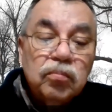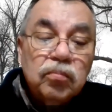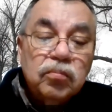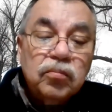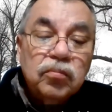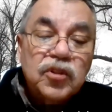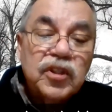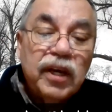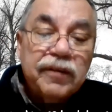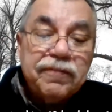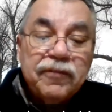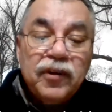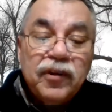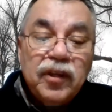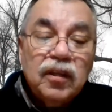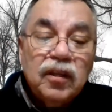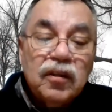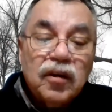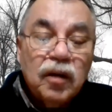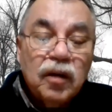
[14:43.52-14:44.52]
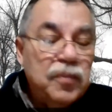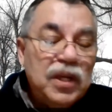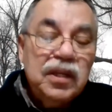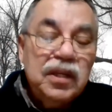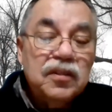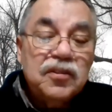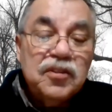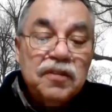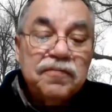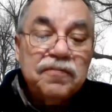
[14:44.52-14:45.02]
Tiffany,
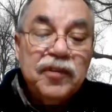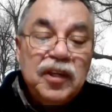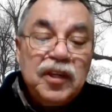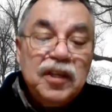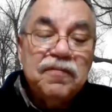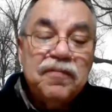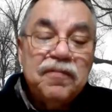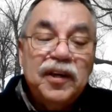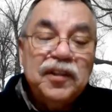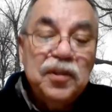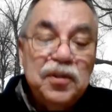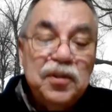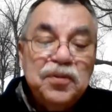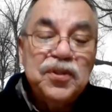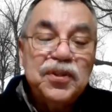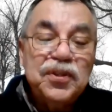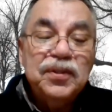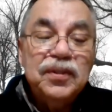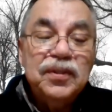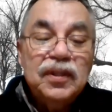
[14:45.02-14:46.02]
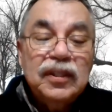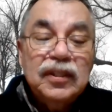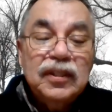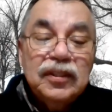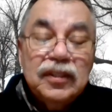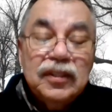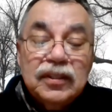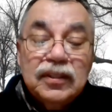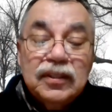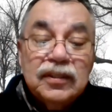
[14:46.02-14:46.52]
if I lose you,
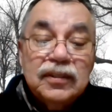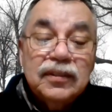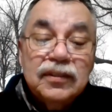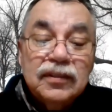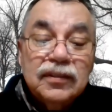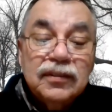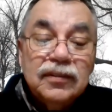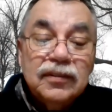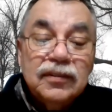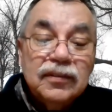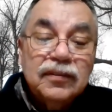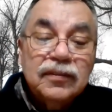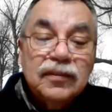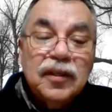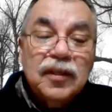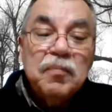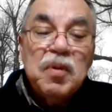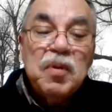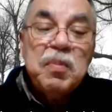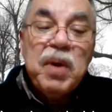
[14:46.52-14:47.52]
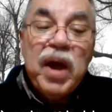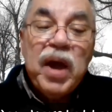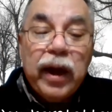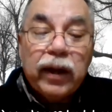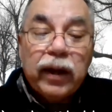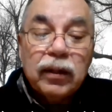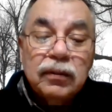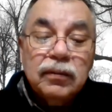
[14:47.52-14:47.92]
get me back.